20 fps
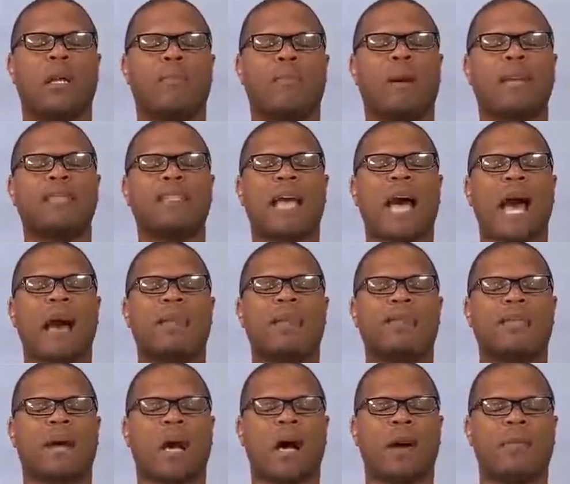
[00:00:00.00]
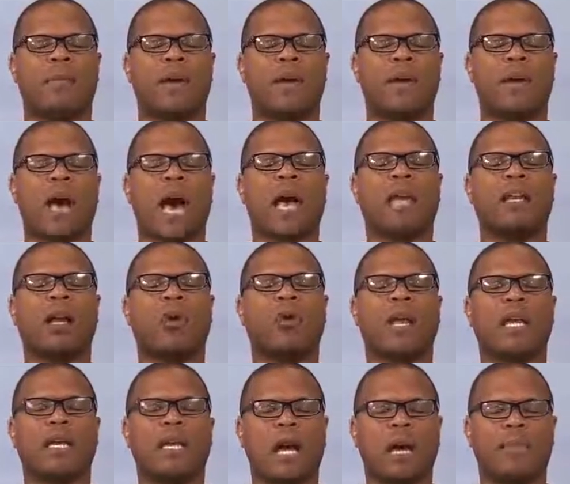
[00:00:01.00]
My time is up. I know
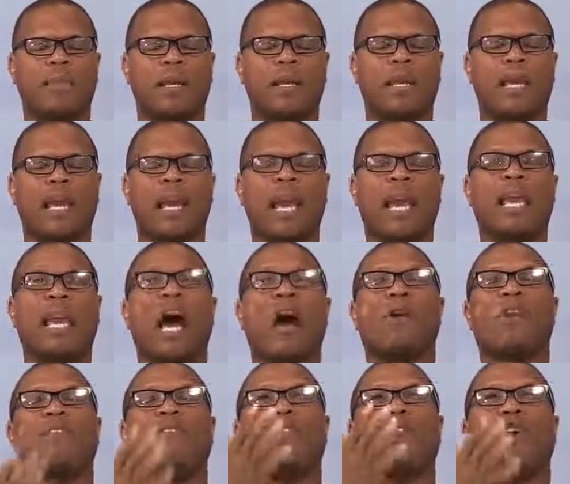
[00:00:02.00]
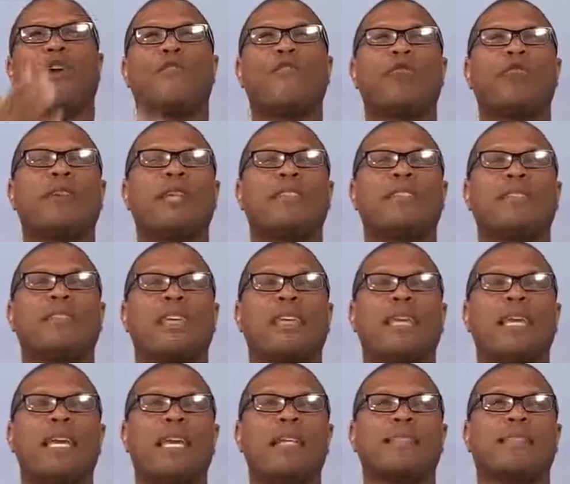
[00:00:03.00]
they coming, and I don't even know if you listen to
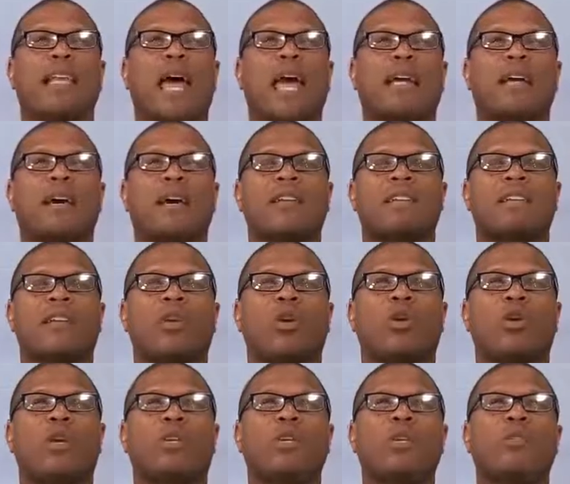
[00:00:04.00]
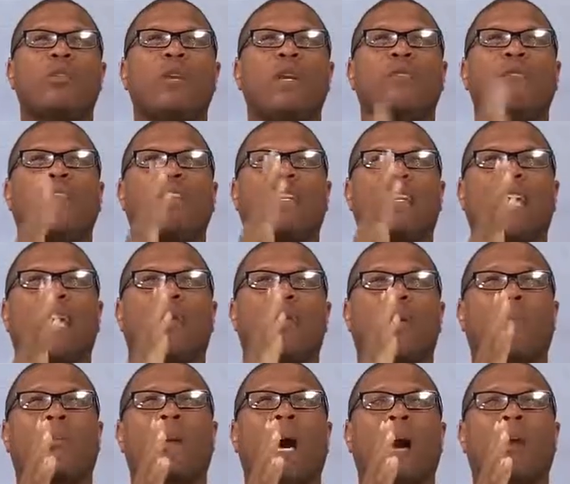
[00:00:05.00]
kids like us, Lord. Do you even care
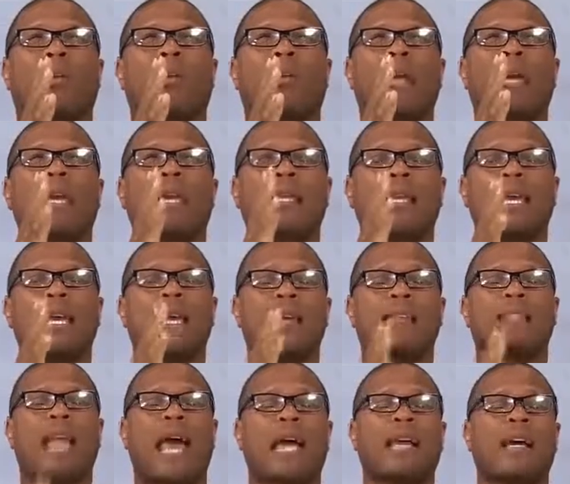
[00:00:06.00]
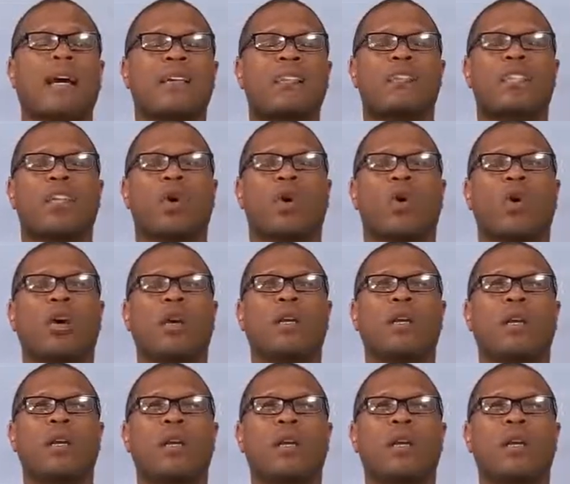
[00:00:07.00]
about kids like us, Lord?